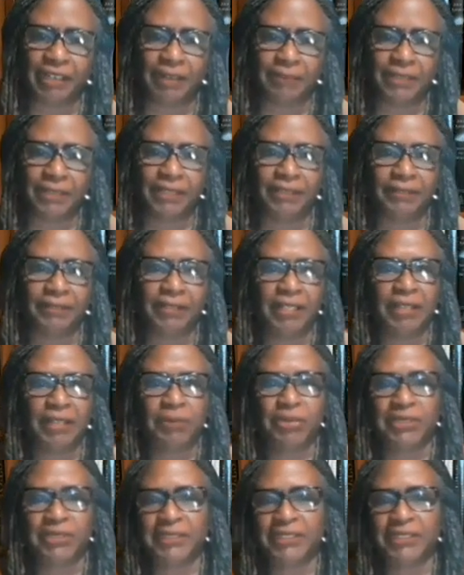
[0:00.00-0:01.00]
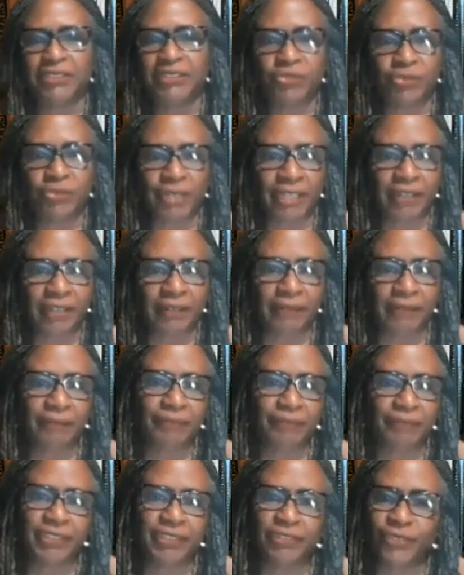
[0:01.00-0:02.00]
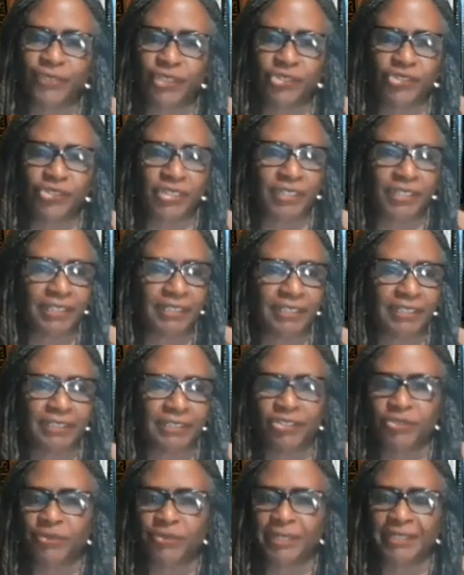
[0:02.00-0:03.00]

come in with this vision and these